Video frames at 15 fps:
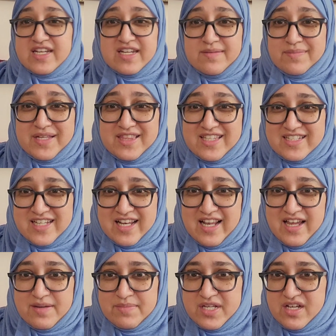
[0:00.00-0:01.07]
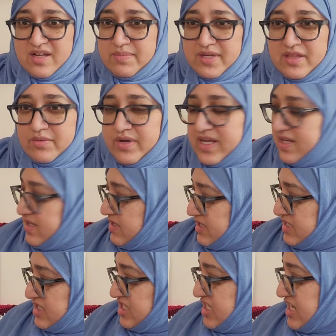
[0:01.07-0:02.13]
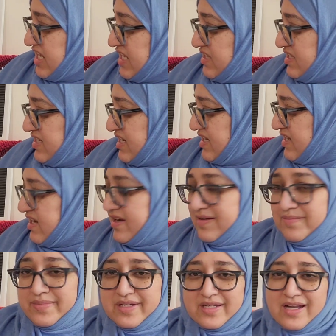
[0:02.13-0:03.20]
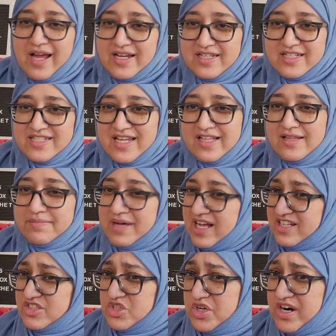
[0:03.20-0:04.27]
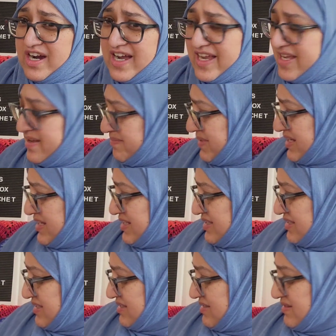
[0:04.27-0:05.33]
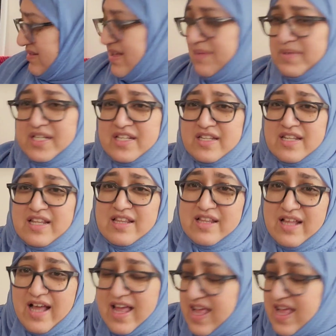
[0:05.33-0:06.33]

didn't meet the deadline, by the way. It's today the deadline, but I did tell him I'll try because, I mean, I